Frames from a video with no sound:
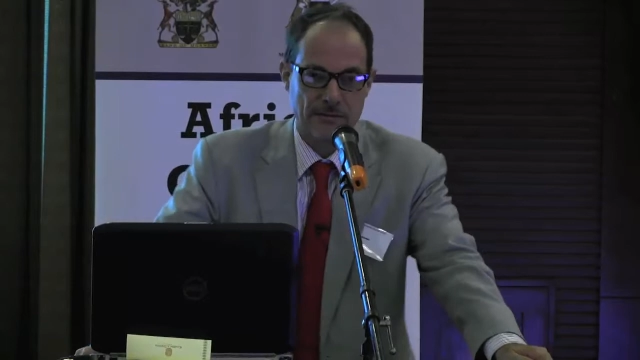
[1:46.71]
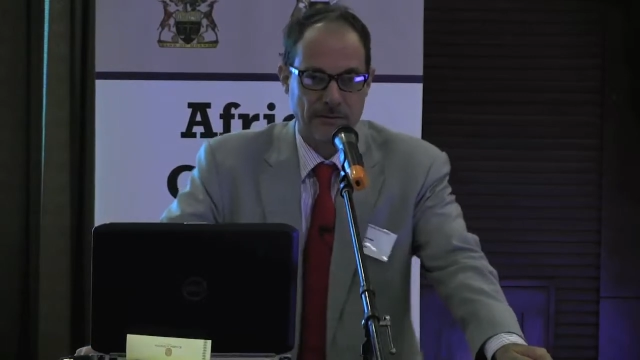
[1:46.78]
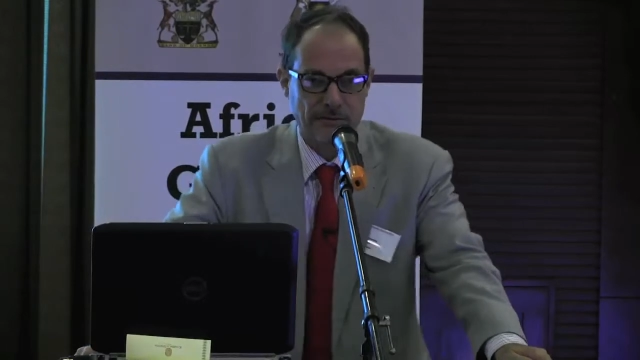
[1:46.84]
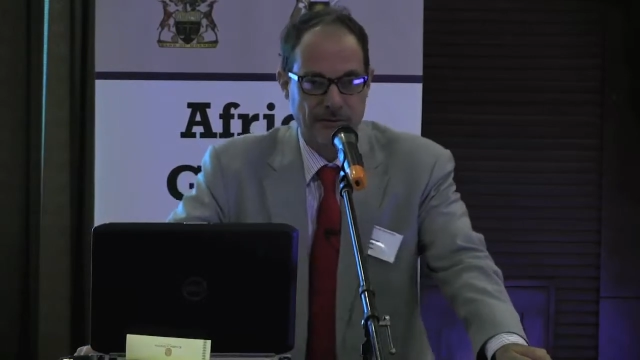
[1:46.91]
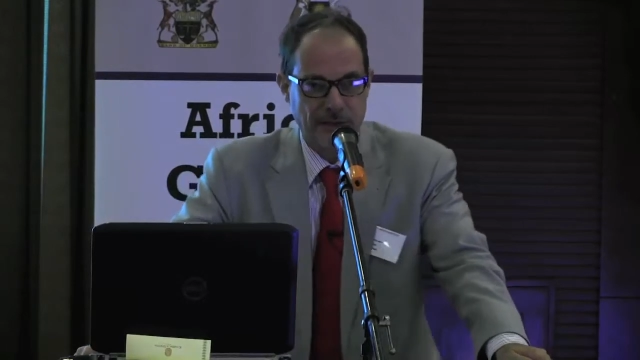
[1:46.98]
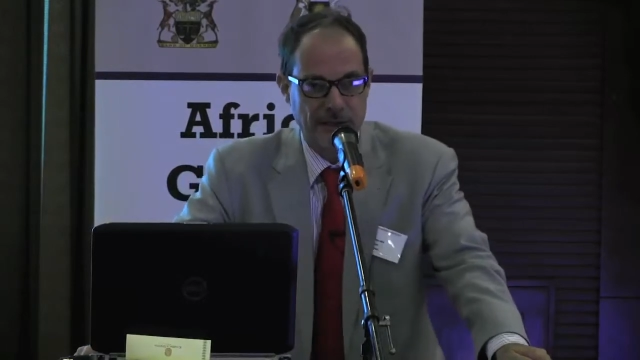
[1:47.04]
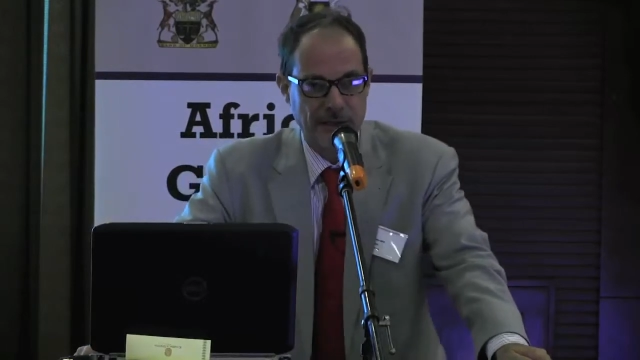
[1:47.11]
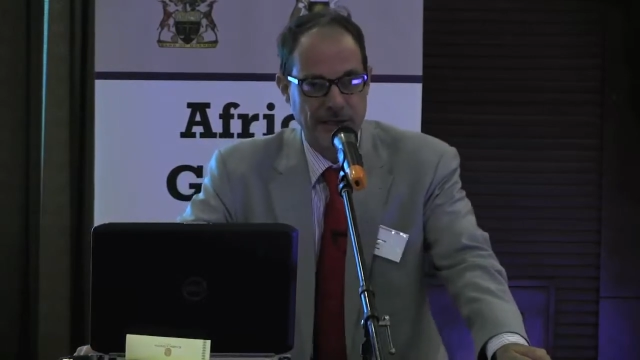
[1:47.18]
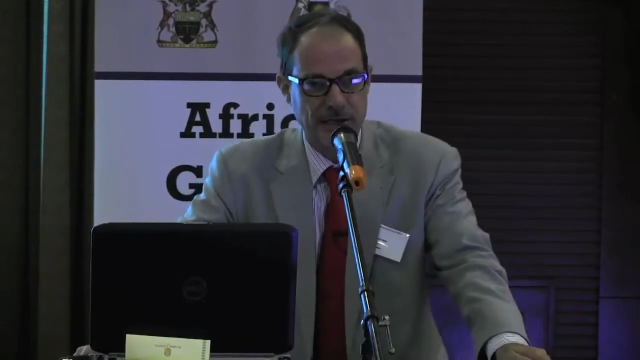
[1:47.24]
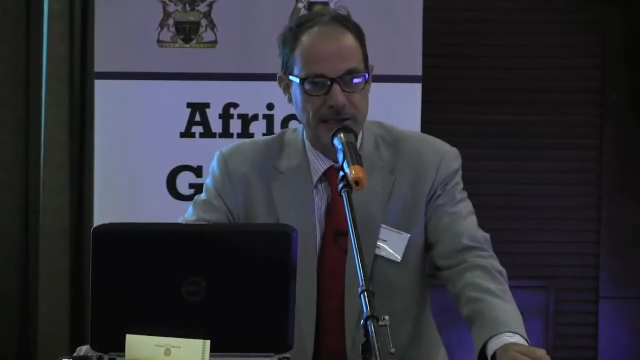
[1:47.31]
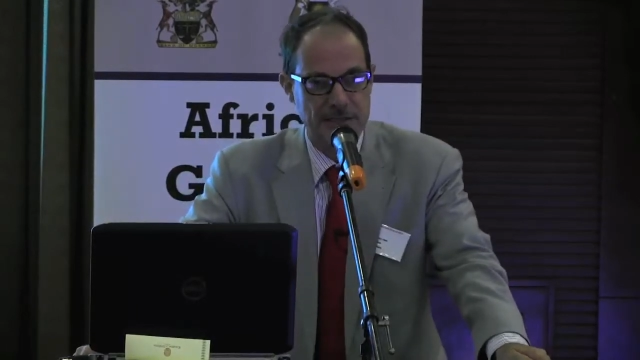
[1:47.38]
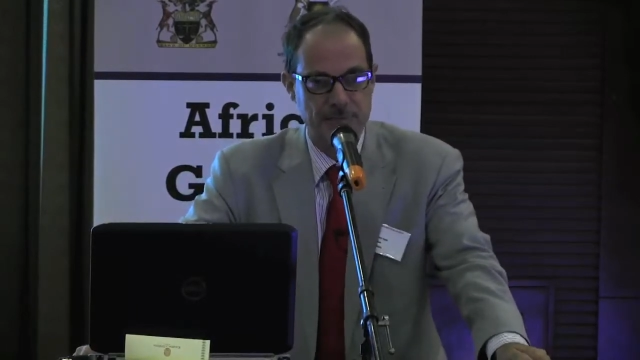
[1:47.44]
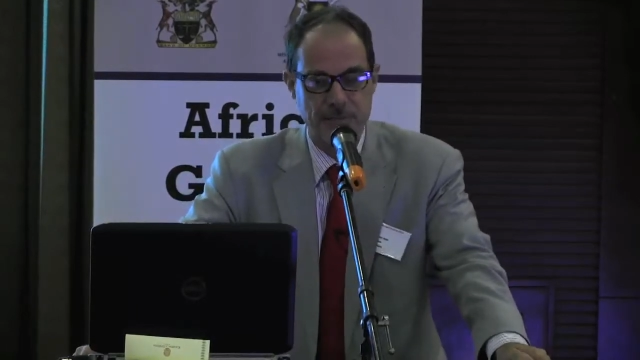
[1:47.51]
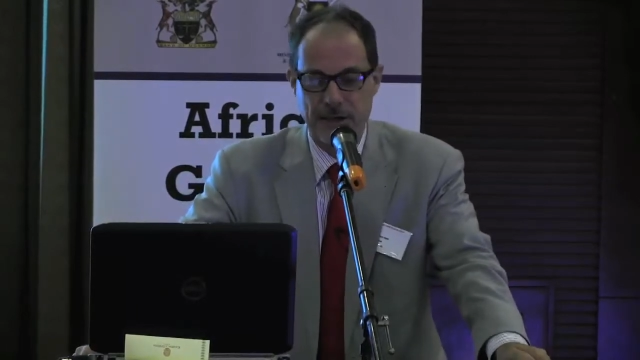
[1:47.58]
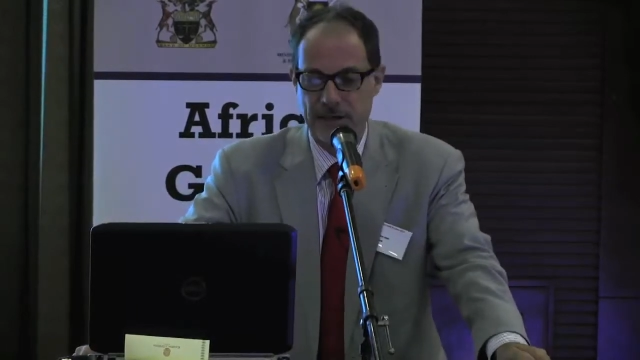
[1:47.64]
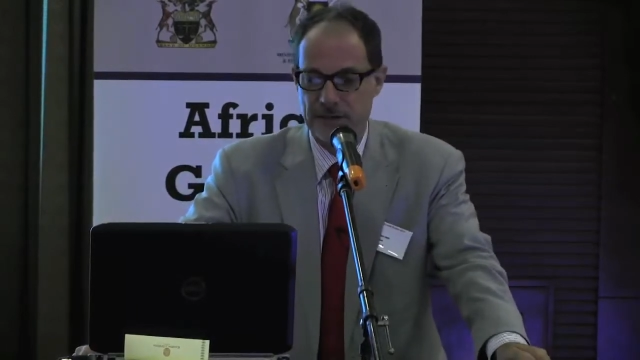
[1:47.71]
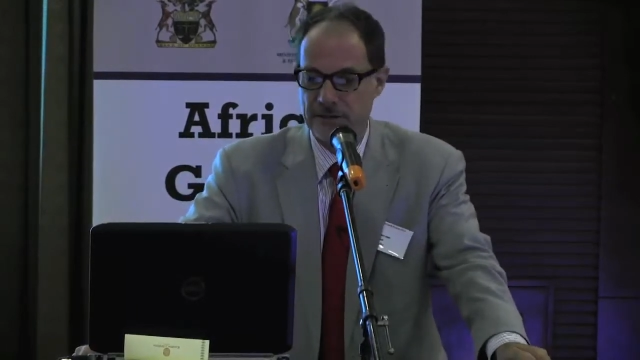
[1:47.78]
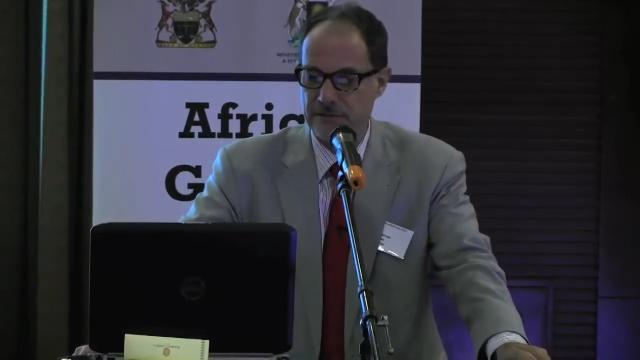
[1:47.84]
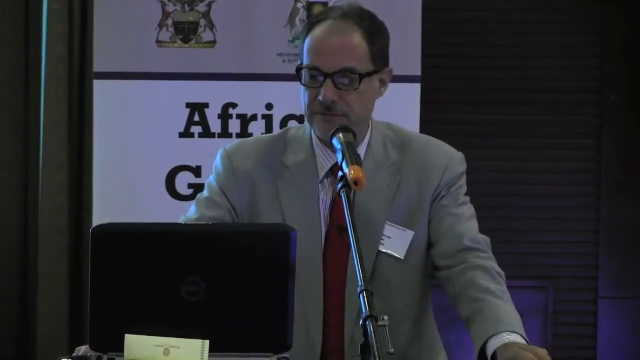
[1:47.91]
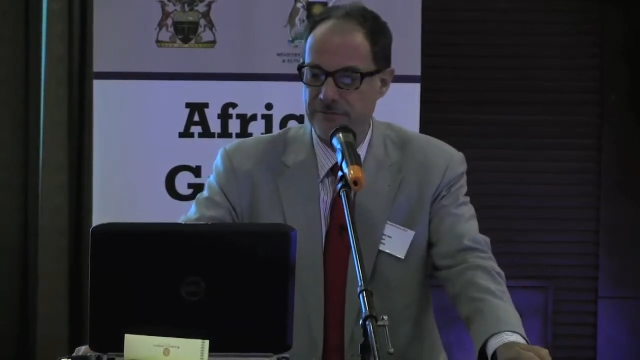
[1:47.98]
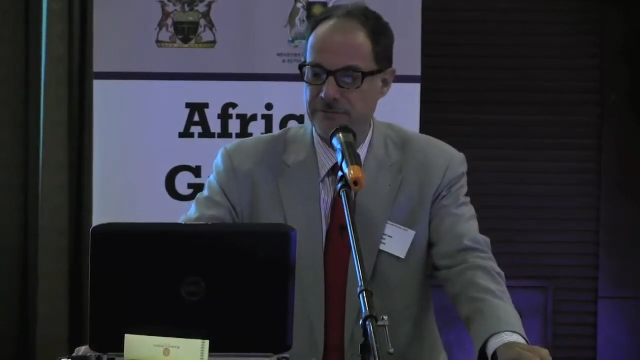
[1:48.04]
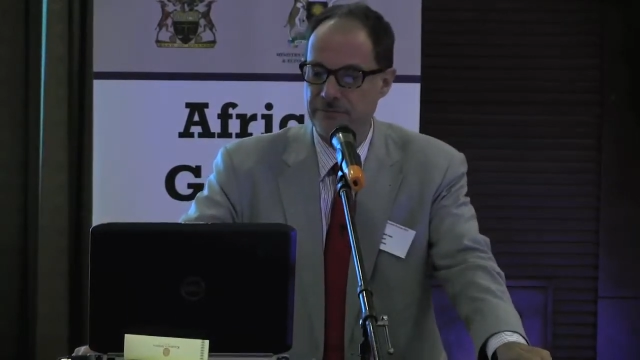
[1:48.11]
of the key aspects
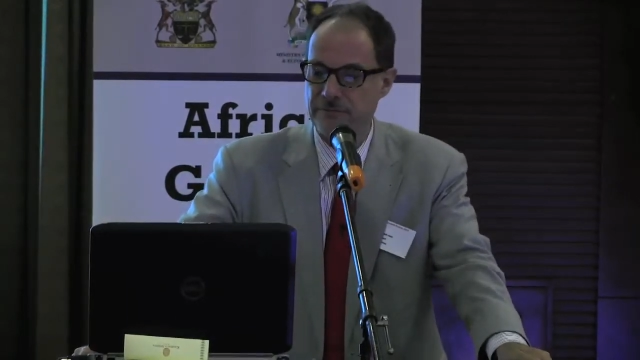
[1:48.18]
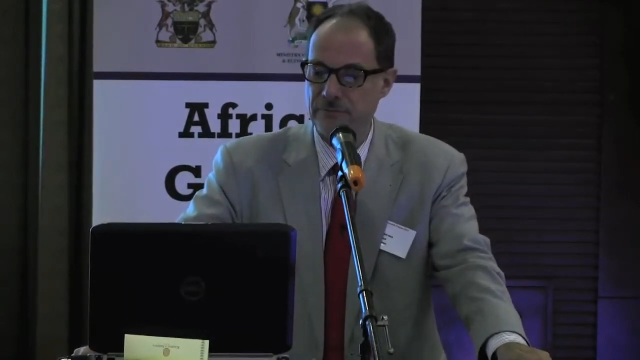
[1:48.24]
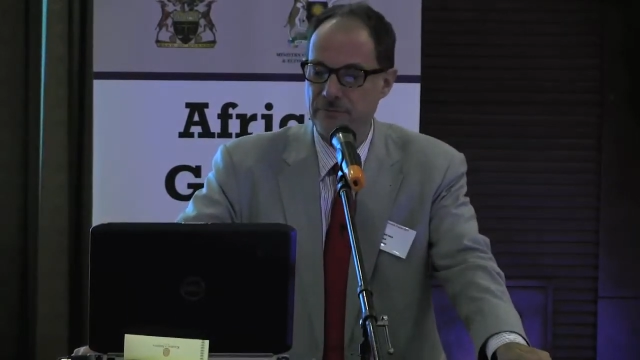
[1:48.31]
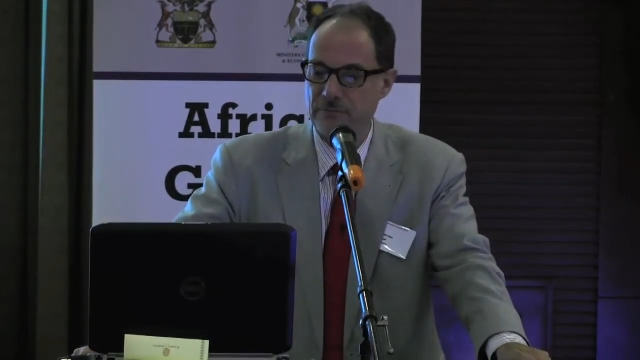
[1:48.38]
of